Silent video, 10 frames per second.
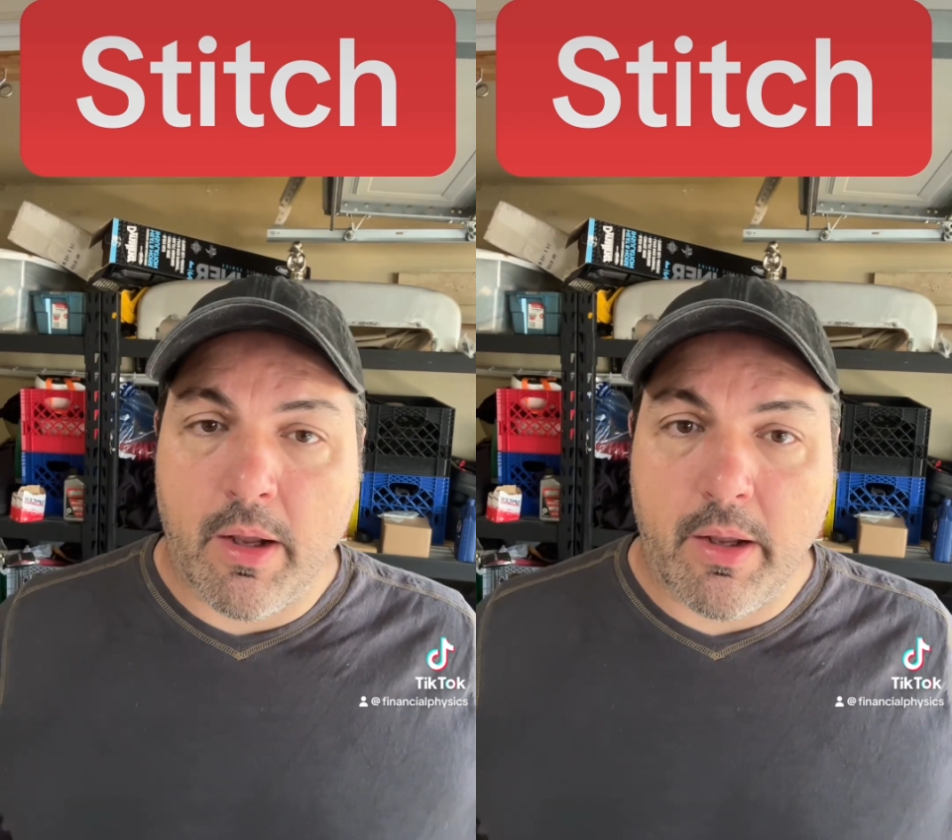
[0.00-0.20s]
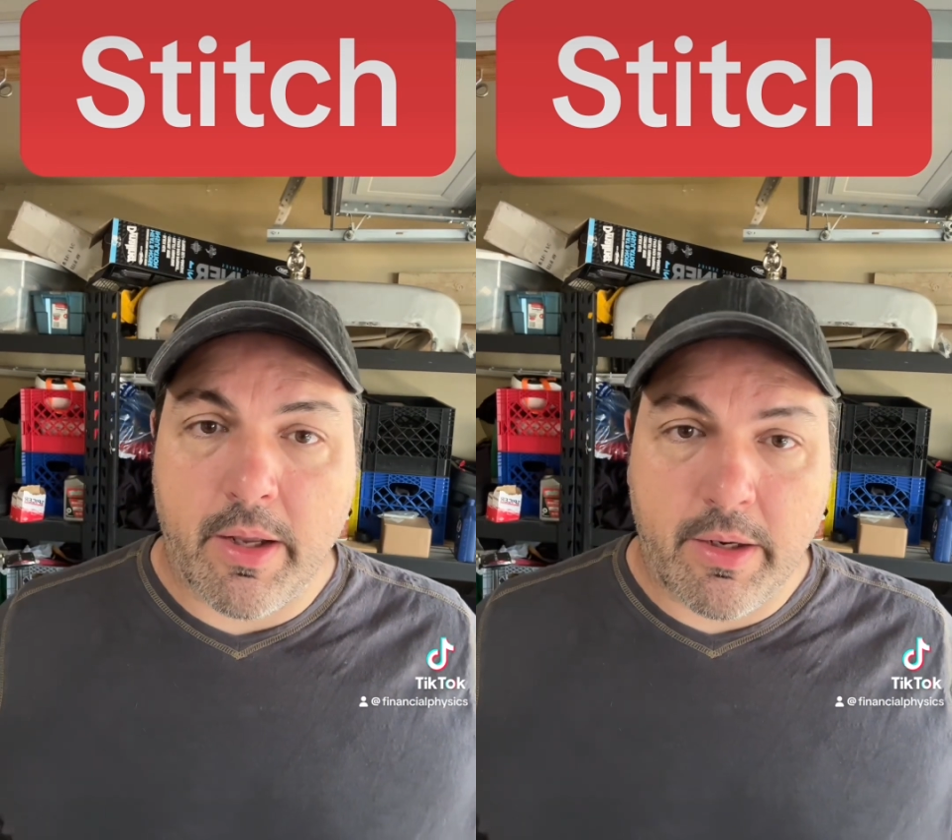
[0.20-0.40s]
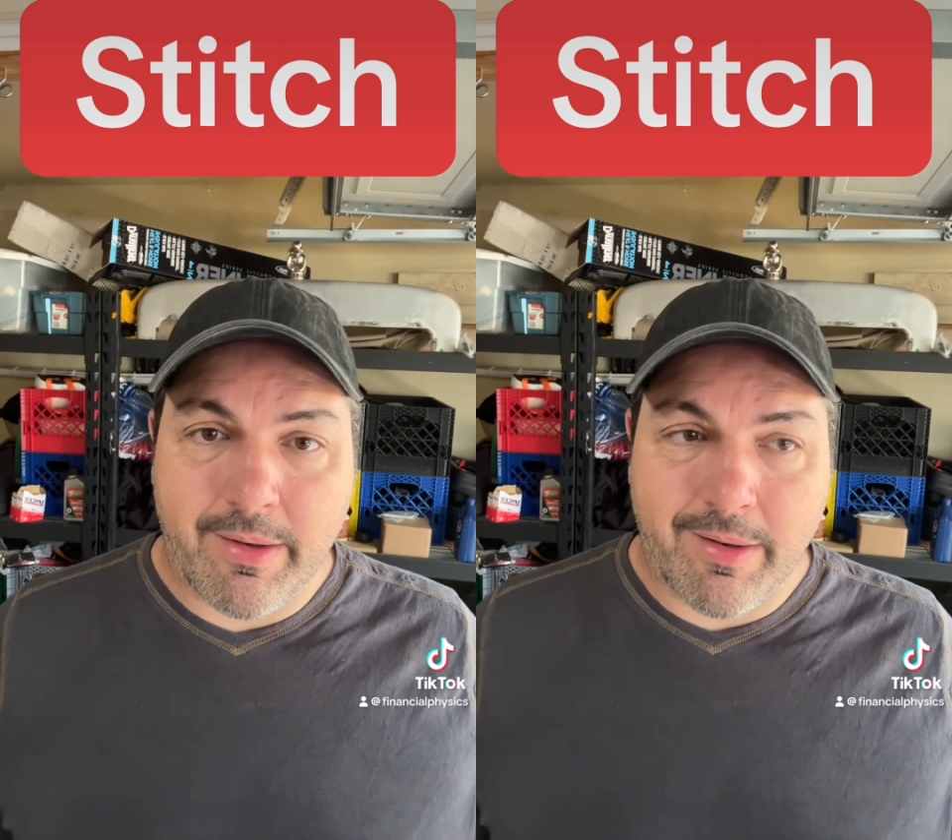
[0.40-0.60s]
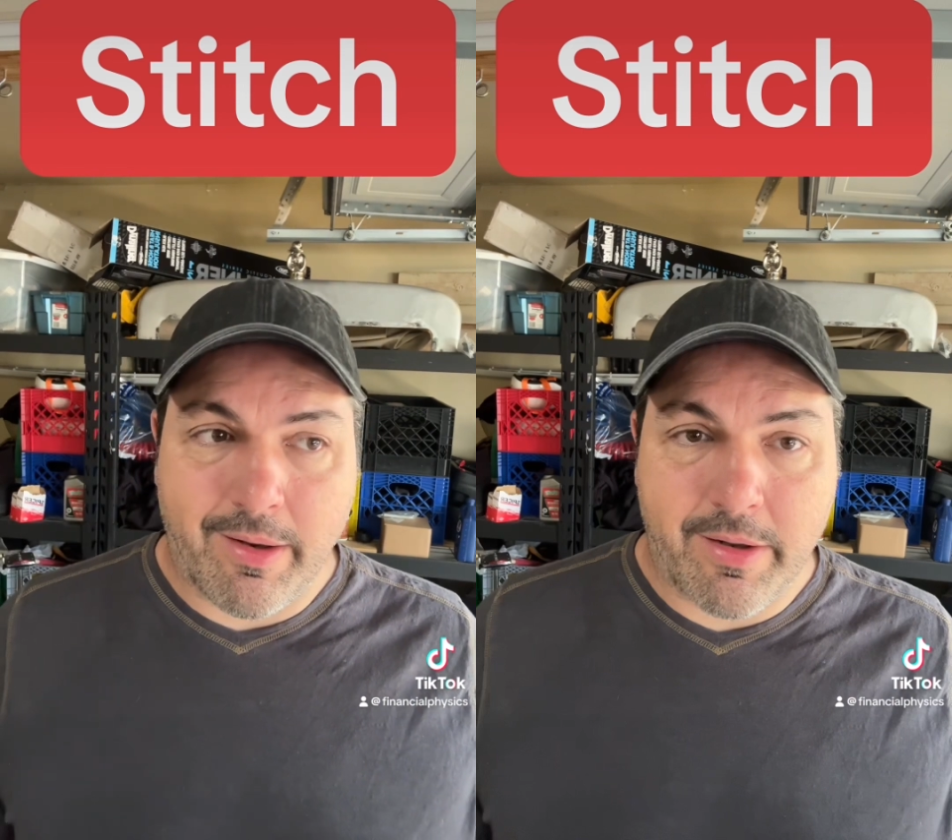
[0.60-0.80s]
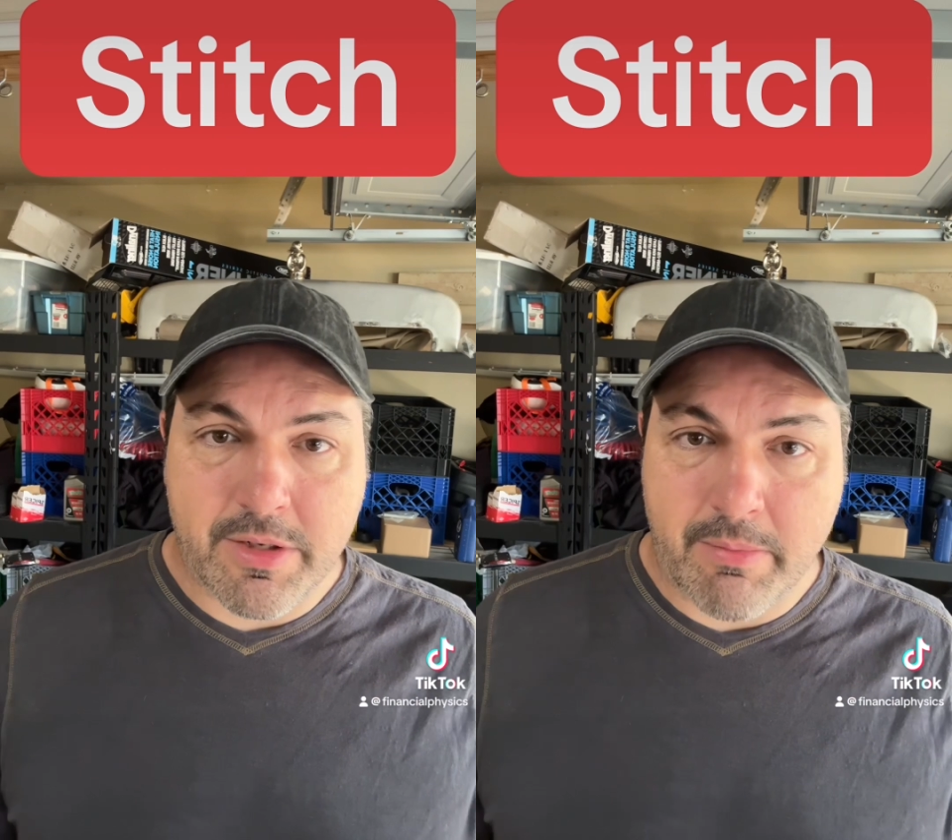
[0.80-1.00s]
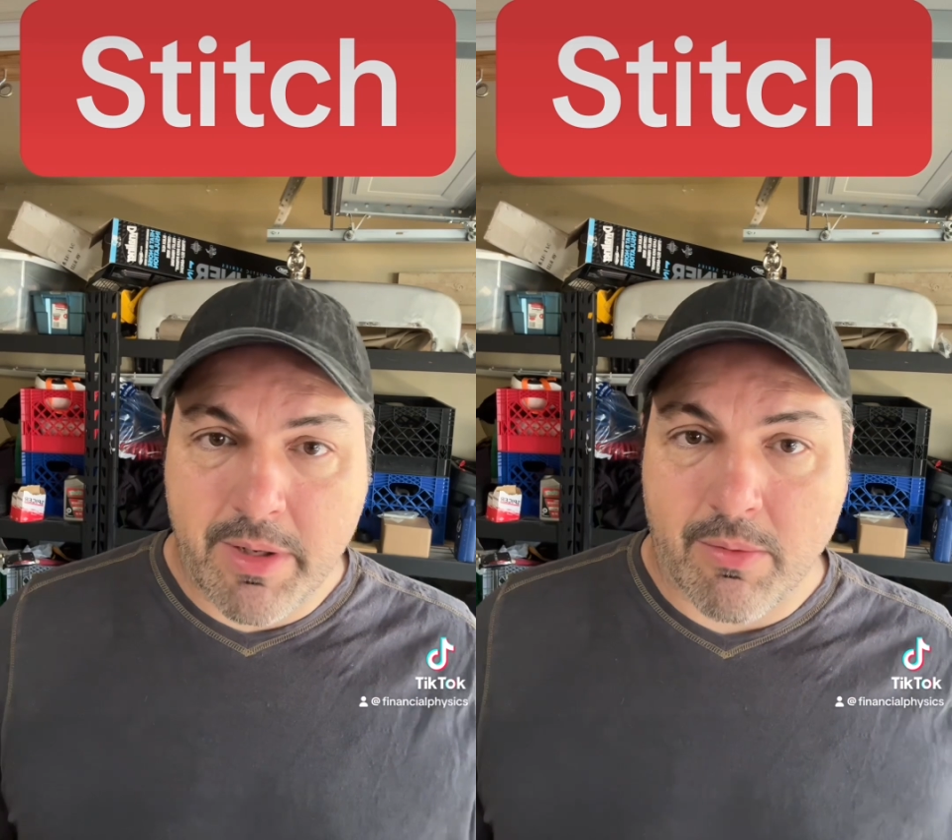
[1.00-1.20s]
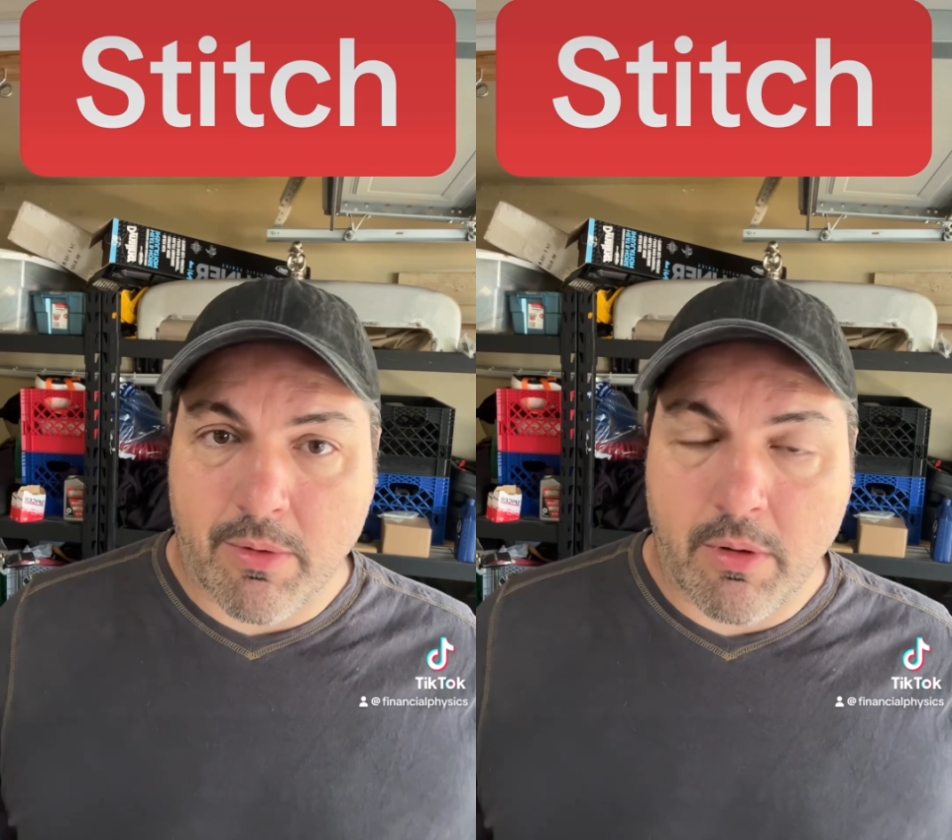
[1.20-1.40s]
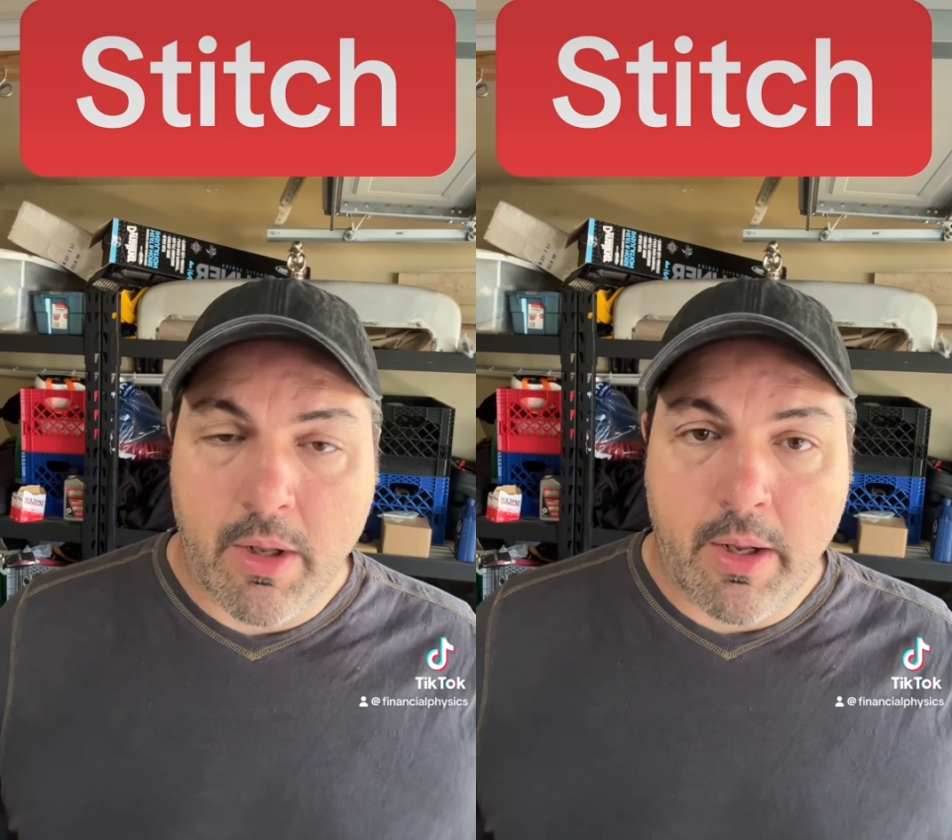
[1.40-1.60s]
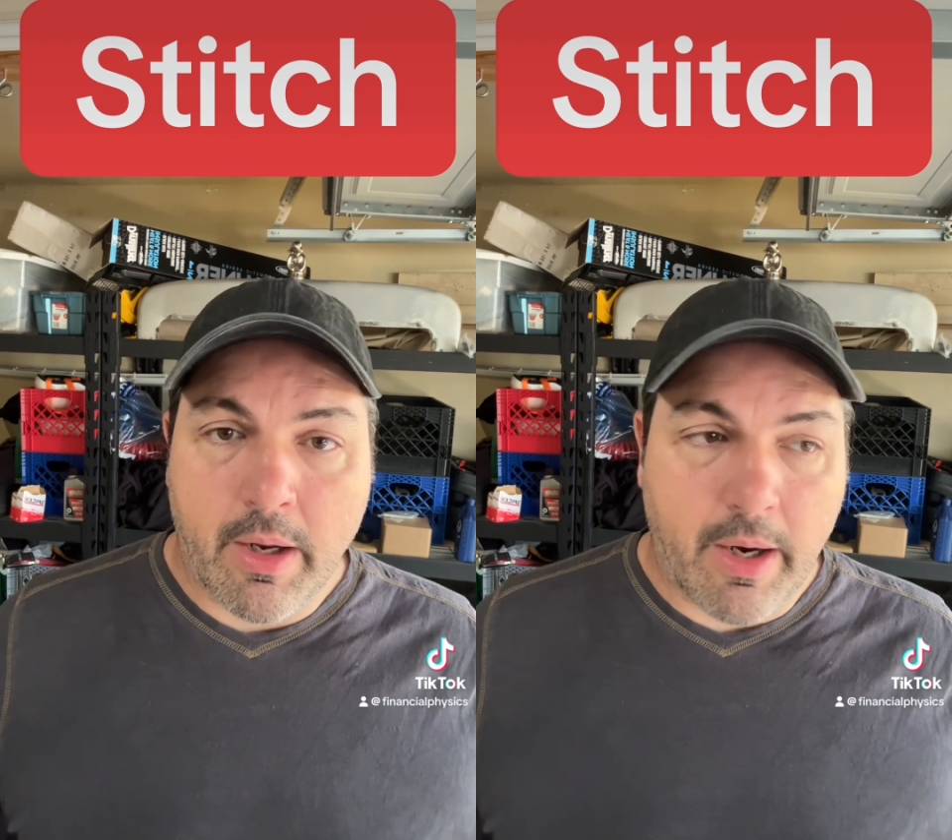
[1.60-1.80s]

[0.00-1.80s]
It is a mineral,